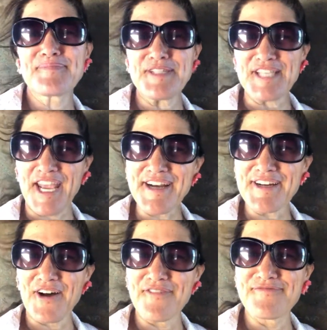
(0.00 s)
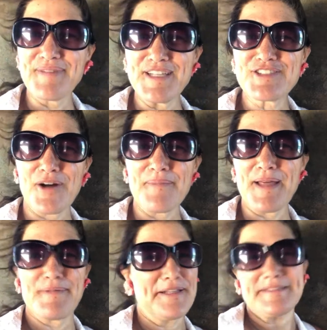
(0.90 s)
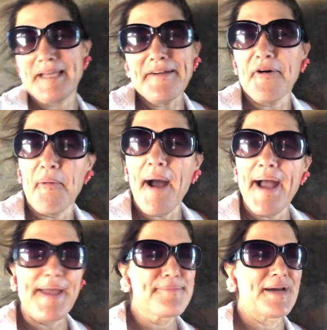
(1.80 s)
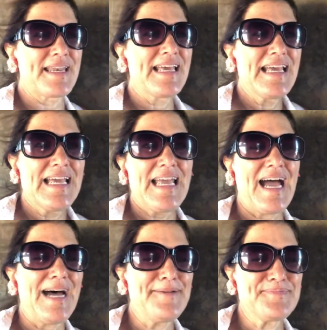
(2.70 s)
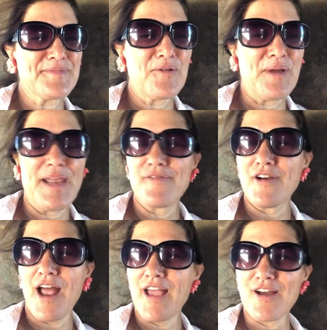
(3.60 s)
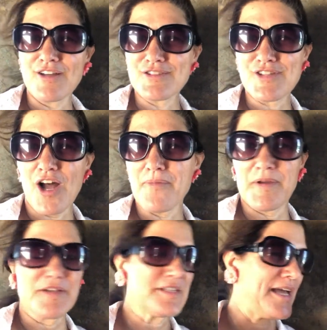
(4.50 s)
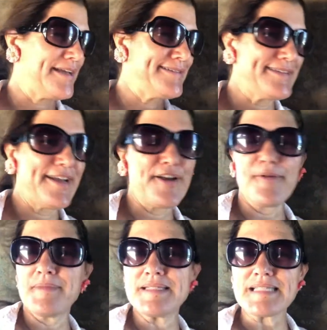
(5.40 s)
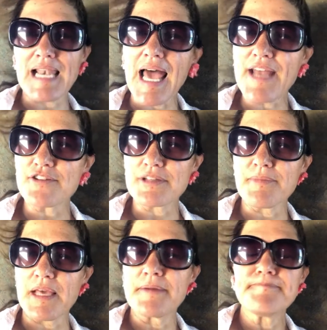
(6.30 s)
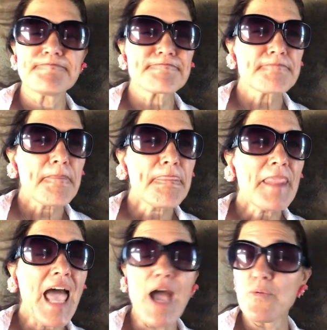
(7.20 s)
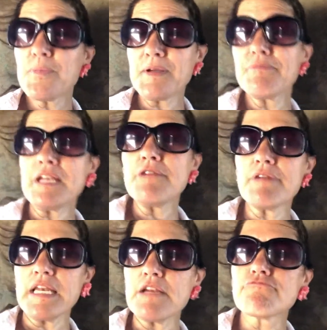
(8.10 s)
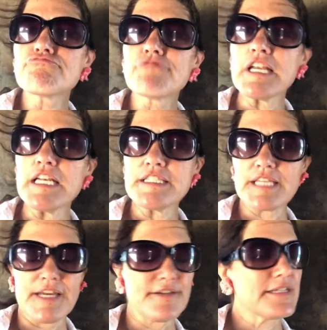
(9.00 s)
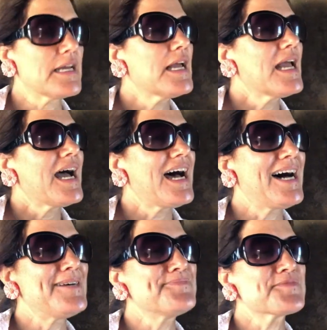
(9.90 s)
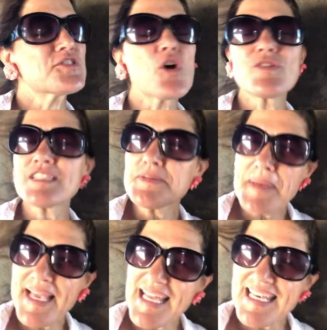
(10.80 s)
be scared of being stopped by the police. I don't know why, but whenever I got stopped because I don't know, missed a light or something, I would be really, really, really scared. So just make